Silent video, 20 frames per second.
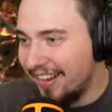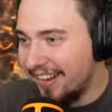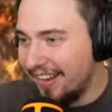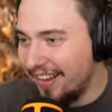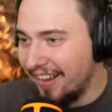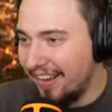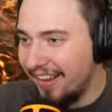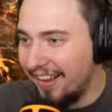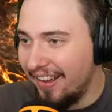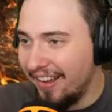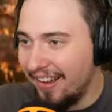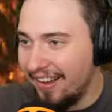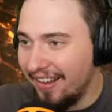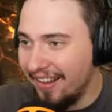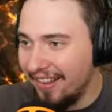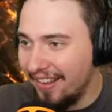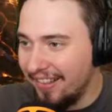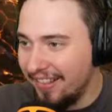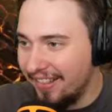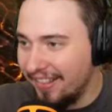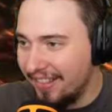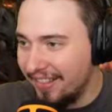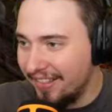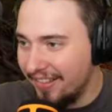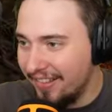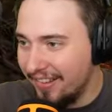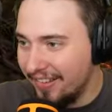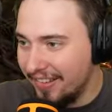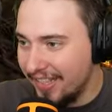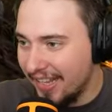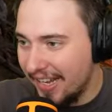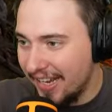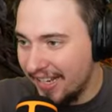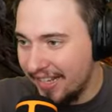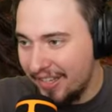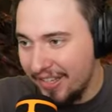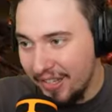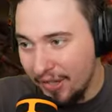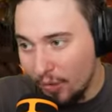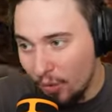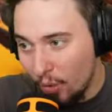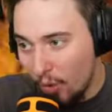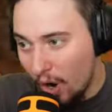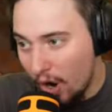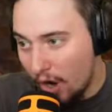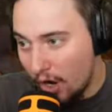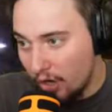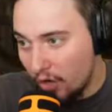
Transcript: Uh, it's like, you are